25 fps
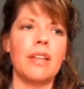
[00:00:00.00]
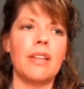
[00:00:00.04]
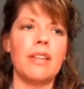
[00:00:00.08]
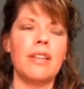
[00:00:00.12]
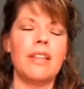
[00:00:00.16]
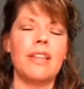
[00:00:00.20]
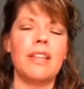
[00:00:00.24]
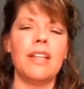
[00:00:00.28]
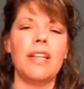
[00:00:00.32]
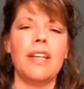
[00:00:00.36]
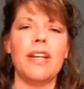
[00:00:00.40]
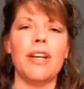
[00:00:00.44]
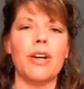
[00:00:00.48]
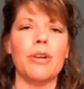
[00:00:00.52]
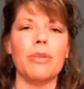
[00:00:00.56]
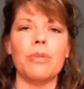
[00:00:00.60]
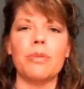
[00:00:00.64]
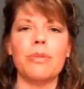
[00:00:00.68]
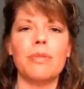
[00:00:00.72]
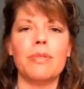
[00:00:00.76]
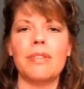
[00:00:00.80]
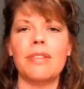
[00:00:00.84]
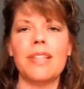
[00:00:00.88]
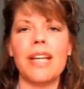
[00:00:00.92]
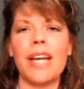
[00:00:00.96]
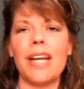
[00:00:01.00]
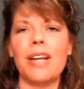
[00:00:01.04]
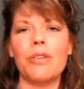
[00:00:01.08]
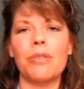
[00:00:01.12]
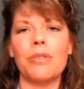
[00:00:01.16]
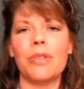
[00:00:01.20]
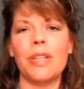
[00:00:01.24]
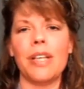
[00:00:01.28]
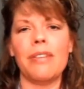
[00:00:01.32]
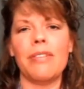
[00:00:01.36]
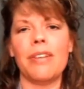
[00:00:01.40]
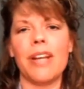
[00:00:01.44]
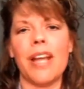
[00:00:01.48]
you know, they
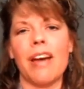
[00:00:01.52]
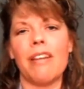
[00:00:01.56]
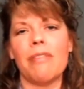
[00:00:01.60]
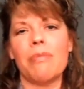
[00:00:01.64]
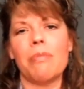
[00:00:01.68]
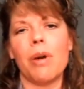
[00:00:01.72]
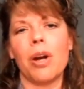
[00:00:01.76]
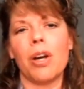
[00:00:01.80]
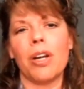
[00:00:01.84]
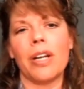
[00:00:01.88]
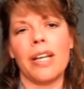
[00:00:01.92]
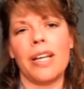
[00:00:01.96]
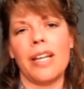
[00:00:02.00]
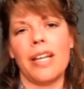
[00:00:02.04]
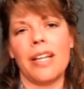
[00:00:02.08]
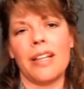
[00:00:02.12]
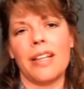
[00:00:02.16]
don't even have marketing